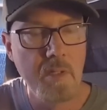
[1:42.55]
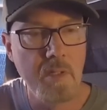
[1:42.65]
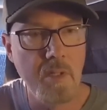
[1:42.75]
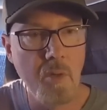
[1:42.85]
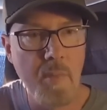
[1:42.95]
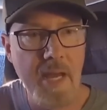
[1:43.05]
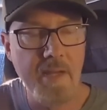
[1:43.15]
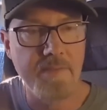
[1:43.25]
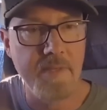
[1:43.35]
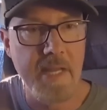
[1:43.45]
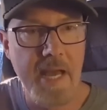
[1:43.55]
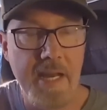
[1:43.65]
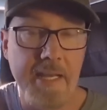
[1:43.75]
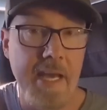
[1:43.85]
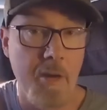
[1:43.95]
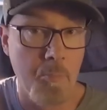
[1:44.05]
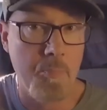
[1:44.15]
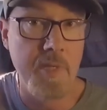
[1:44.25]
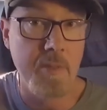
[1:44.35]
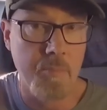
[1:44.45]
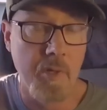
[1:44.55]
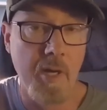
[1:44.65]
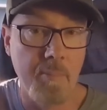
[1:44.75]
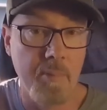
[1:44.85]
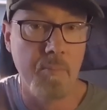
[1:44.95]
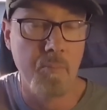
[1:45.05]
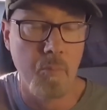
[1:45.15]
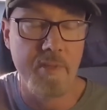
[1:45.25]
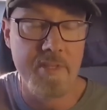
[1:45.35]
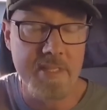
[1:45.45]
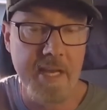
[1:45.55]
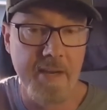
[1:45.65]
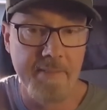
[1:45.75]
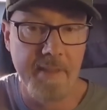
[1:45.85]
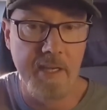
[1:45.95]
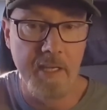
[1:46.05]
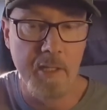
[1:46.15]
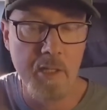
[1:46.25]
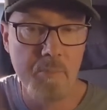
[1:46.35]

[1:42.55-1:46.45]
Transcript: Nomadic Fanatic had a big problem with this kind of thing.